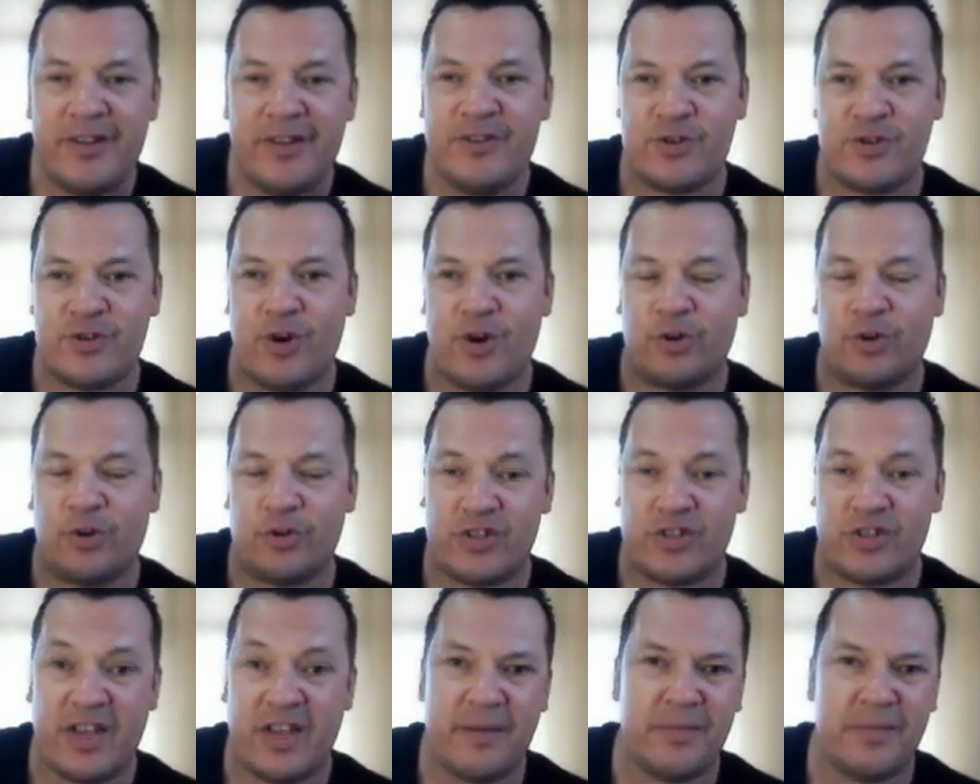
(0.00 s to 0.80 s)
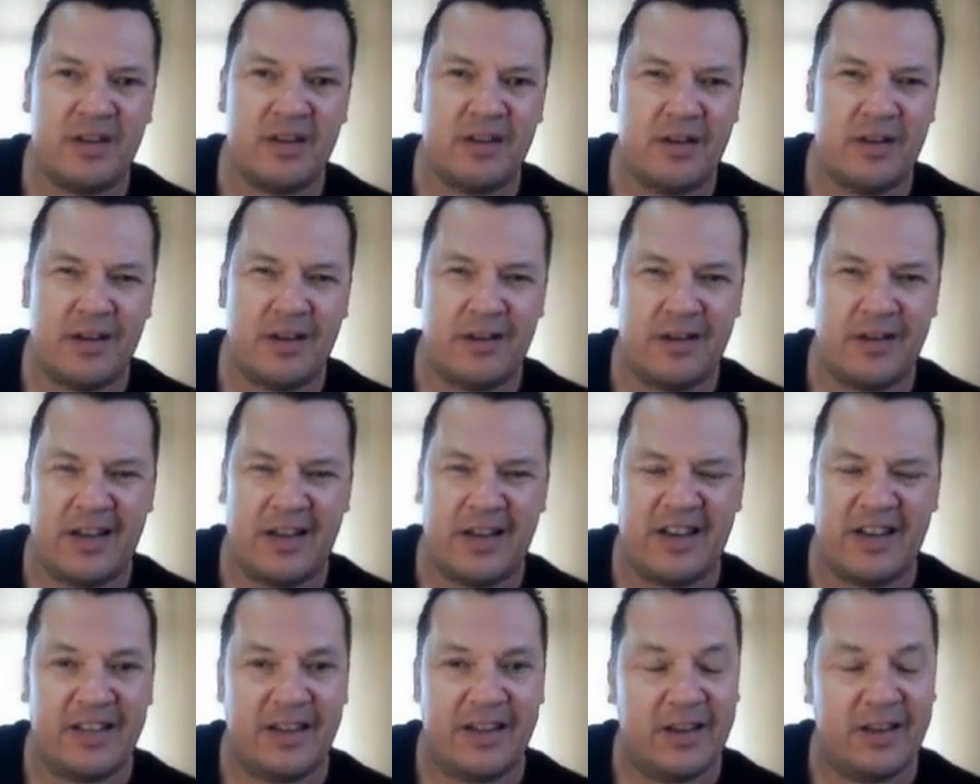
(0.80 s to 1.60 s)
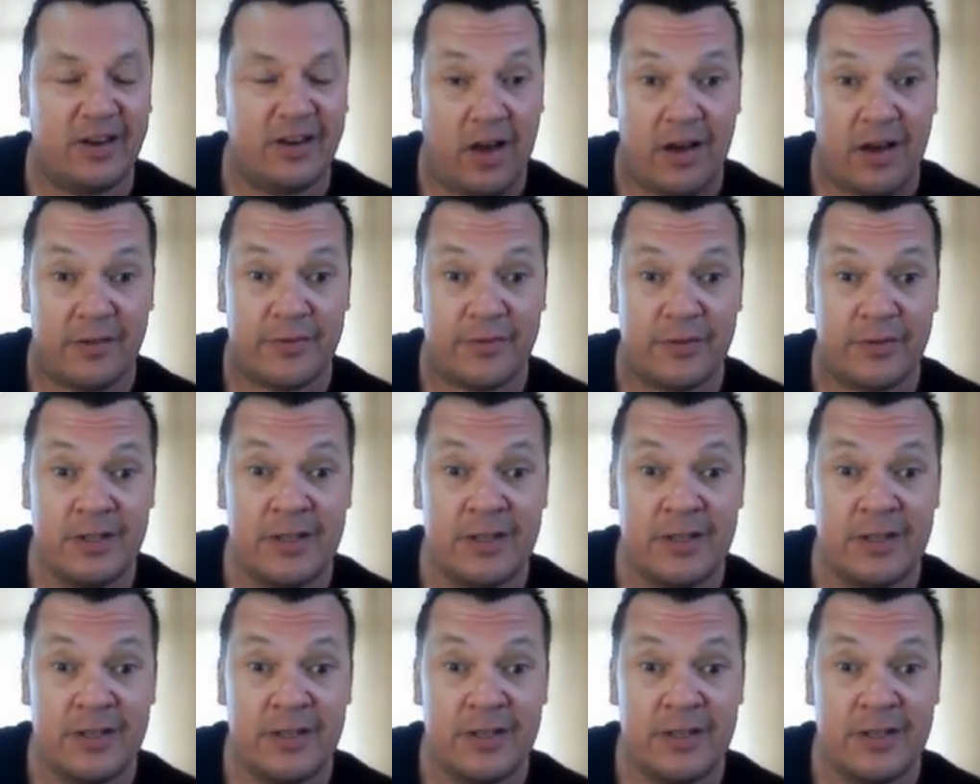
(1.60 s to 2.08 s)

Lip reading: So same in anything in life.